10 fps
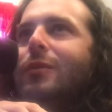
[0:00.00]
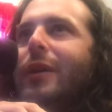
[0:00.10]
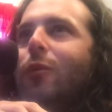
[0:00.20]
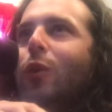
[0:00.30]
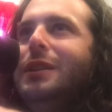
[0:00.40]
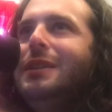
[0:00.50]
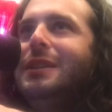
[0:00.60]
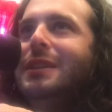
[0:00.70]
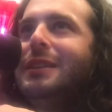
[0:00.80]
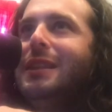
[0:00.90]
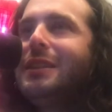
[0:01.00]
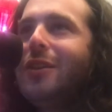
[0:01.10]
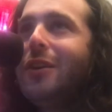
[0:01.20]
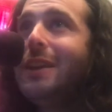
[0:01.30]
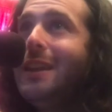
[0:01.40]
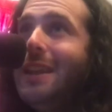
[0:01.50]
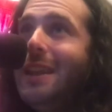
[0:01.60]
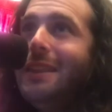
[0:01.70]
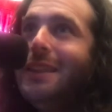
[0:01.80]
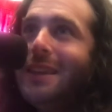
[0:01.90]
what does this song
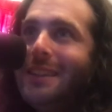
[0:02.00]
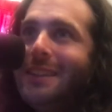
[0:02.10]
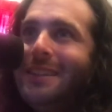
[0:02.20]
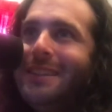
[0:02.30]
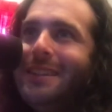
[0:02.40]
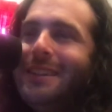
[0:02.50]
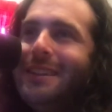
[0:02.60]
need this?